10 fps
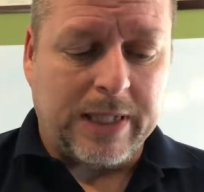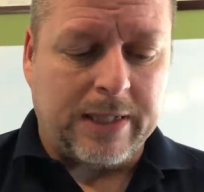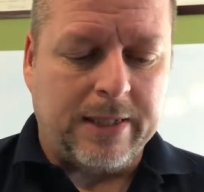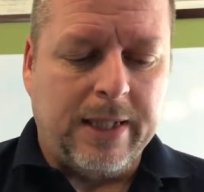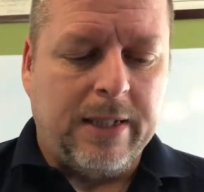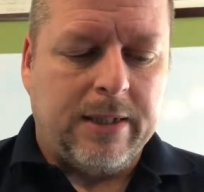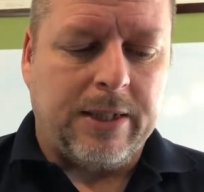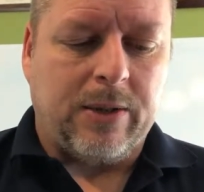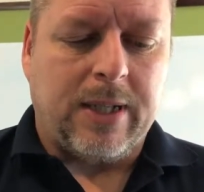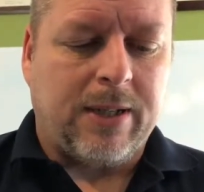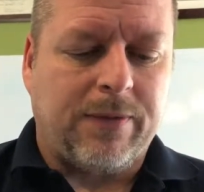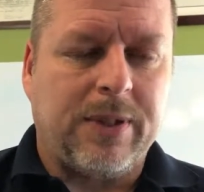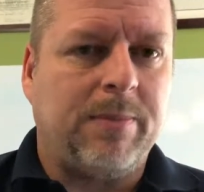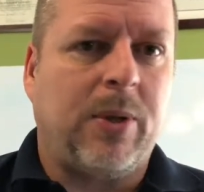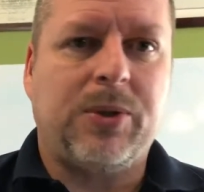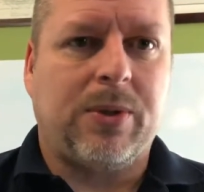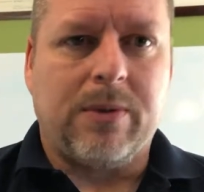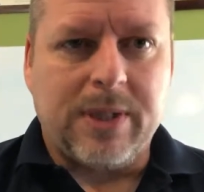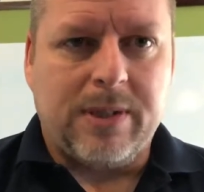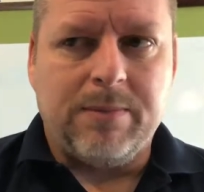I offered to most
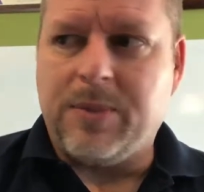certainly